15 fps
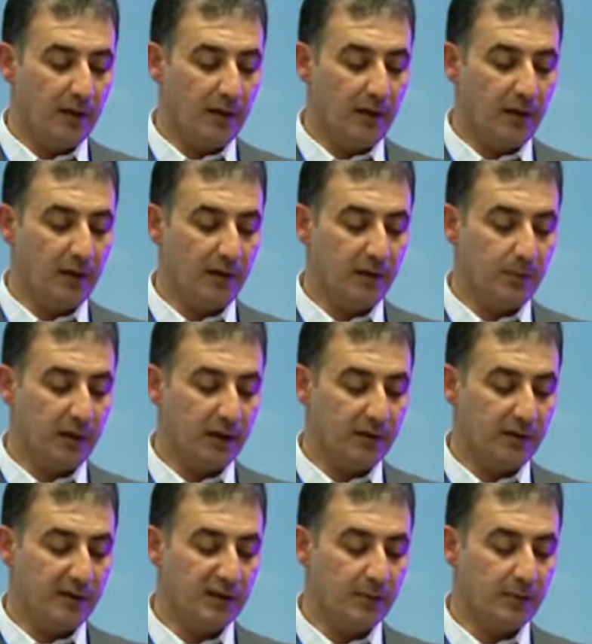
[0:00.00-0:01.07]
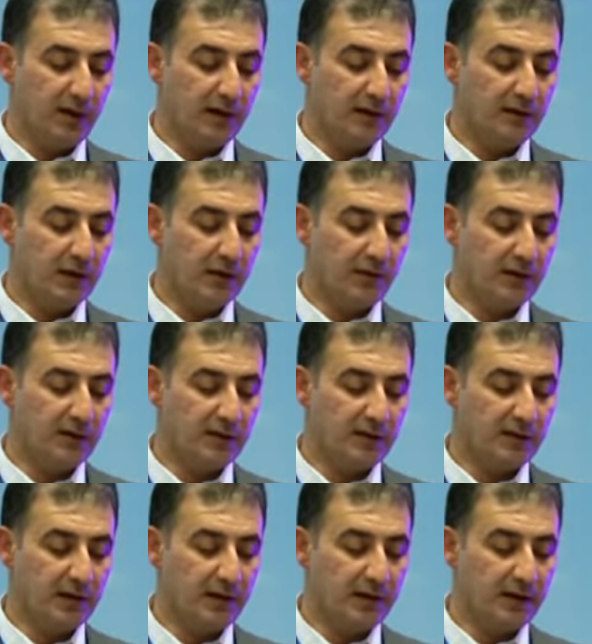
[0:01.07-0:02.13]
but the supply delivered is
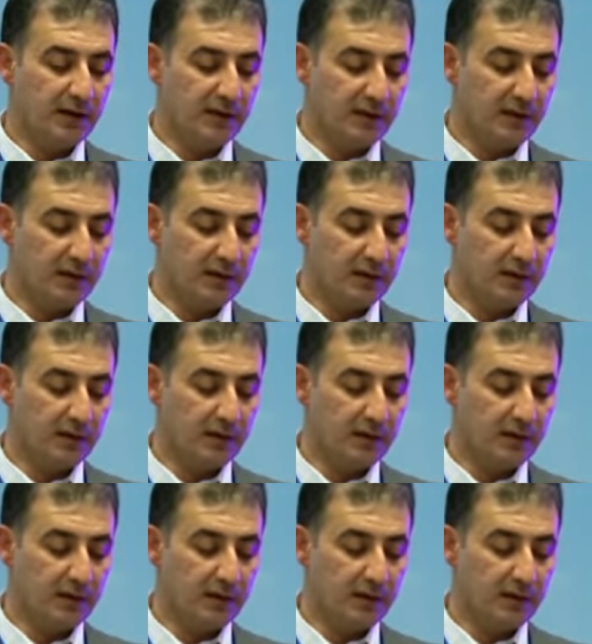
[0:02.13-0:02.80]
increasing